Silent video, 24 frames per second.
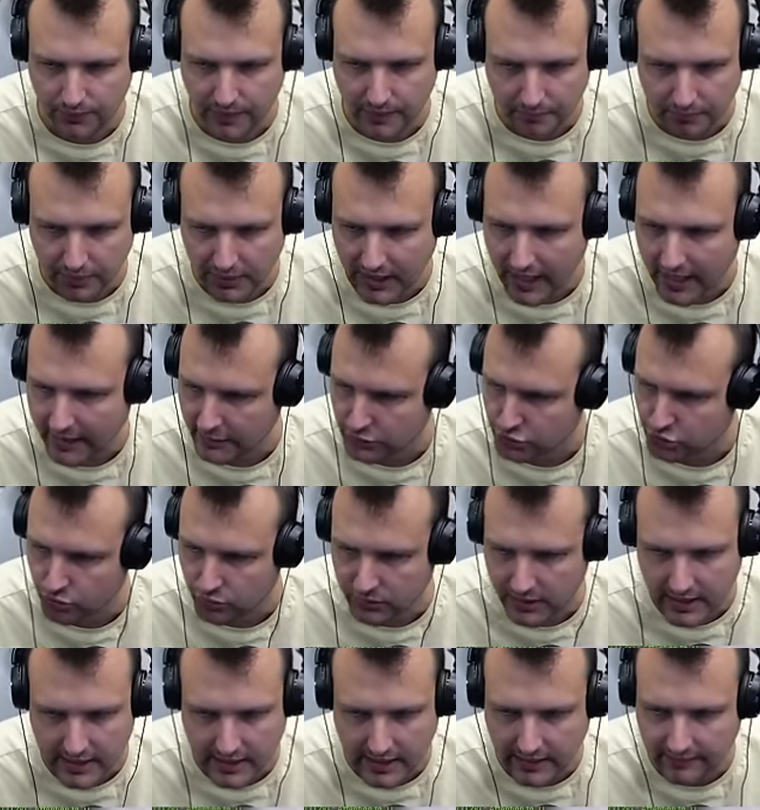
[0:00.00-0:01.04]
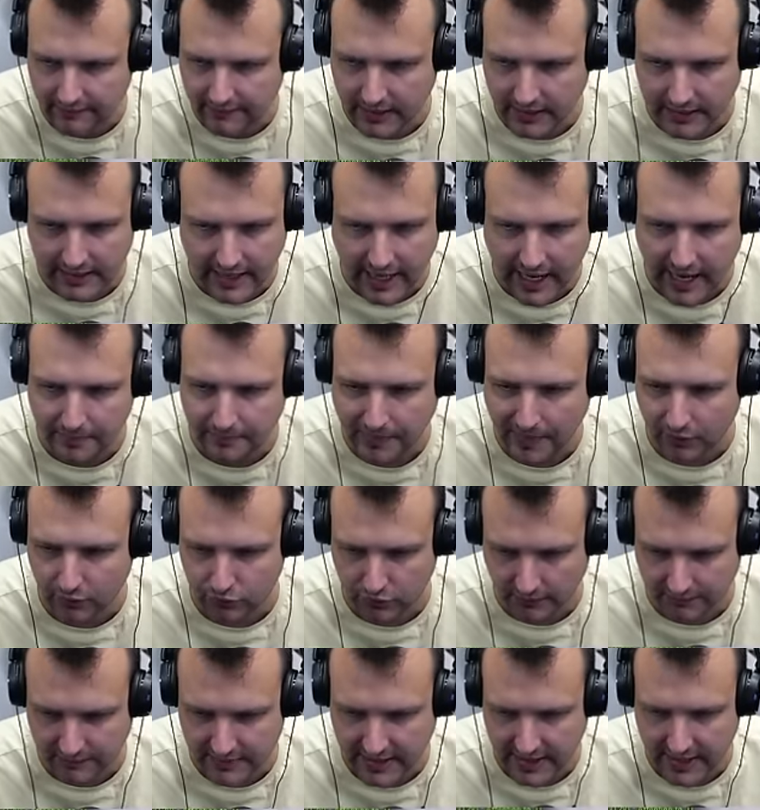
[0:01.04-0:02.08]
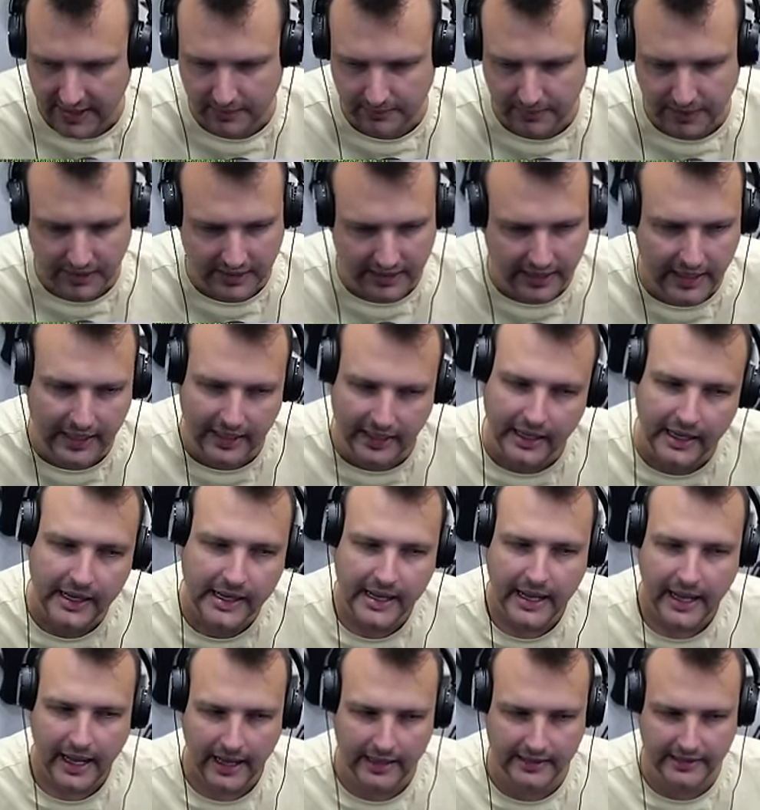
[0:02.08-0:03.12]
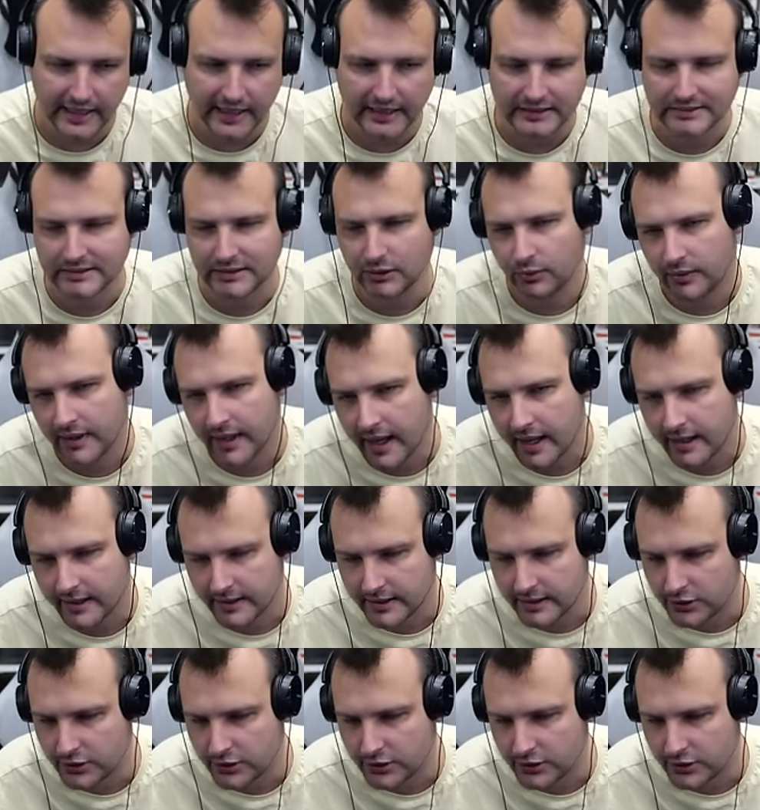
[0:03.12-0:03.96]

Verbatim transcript: We blind shooted the living crap out of the enemy here, and that's okay.